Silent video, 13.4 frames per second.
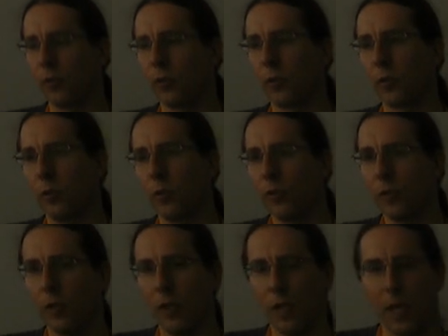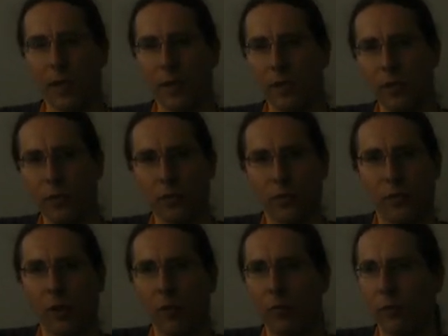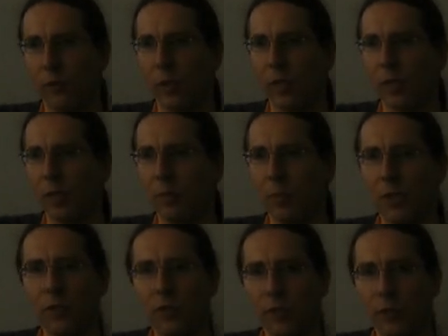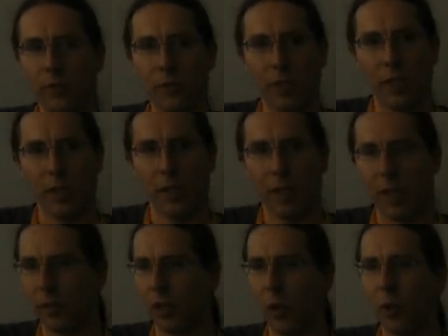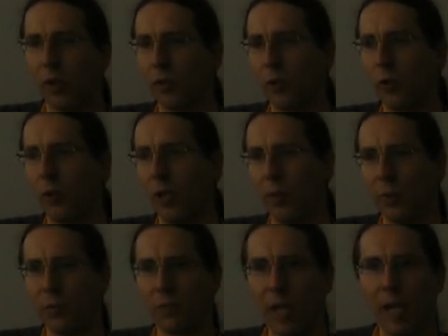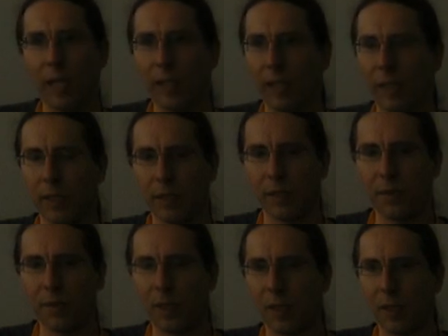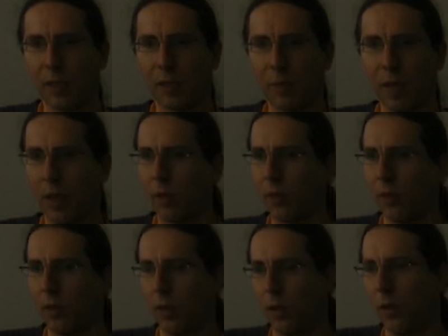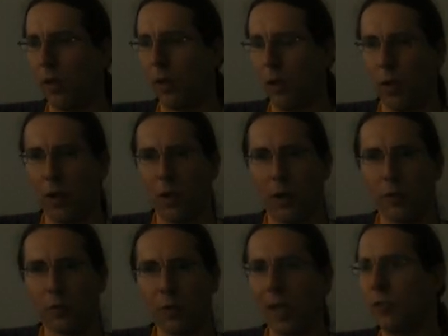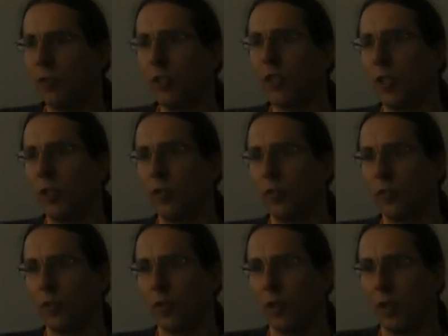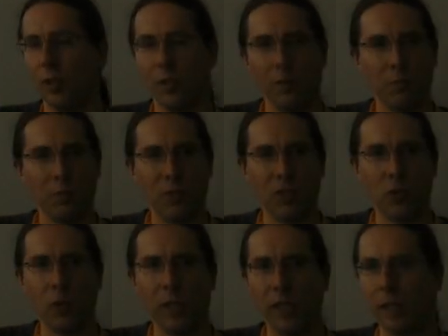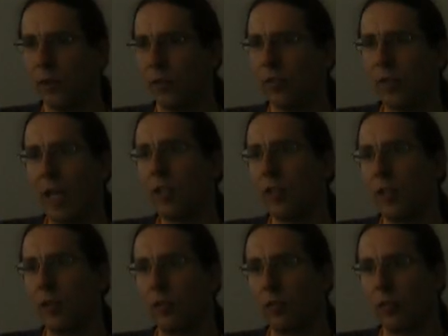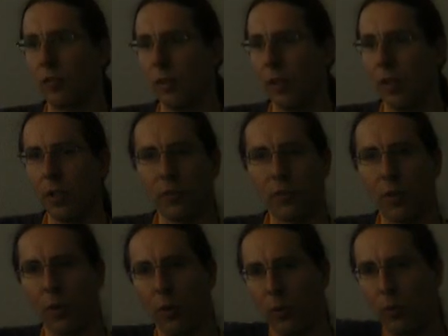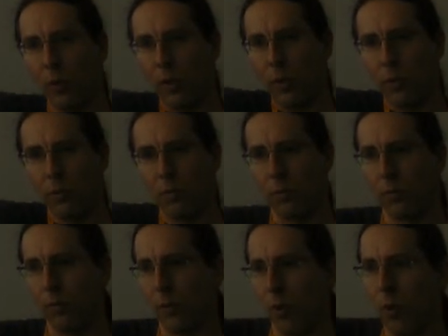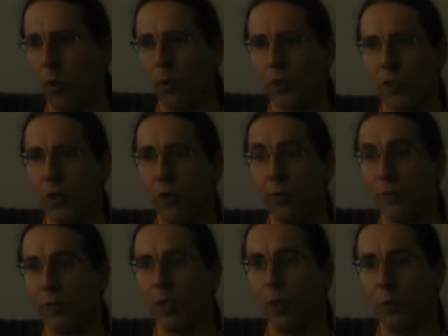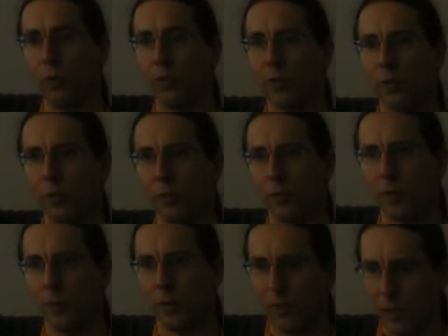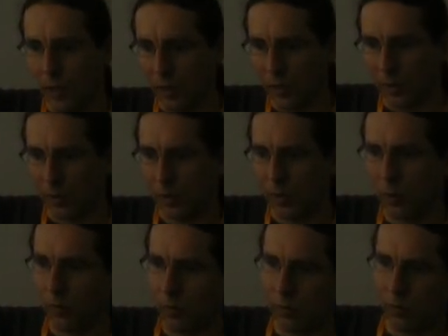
and circles, and then just start filling in pieces and going through and refining, and then thinking about transitions between sections, so the whole show flows. And, you know,